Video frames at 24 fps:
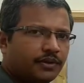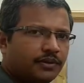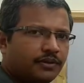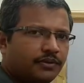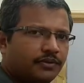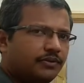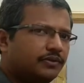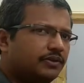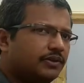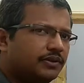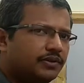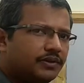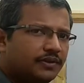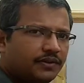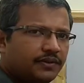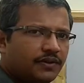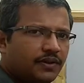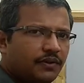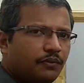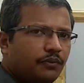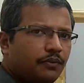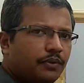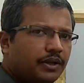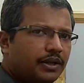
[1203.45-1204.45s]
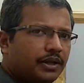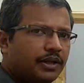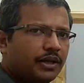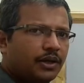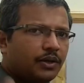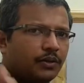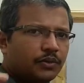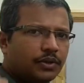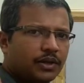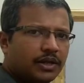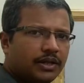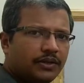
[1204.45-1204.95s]
So this is a way
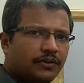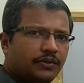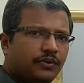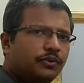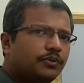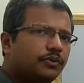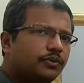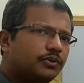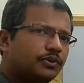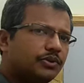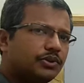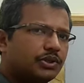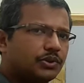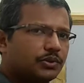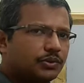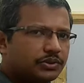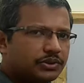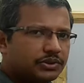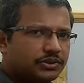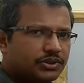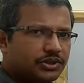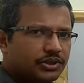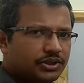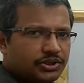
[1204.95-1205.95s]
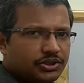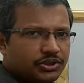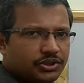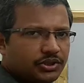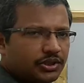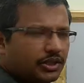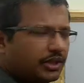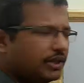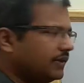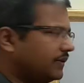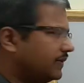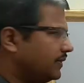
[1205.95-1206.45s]
how can you draw the structure
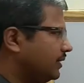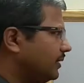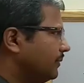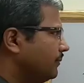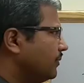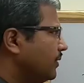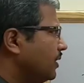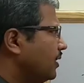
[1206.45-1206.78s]
easily.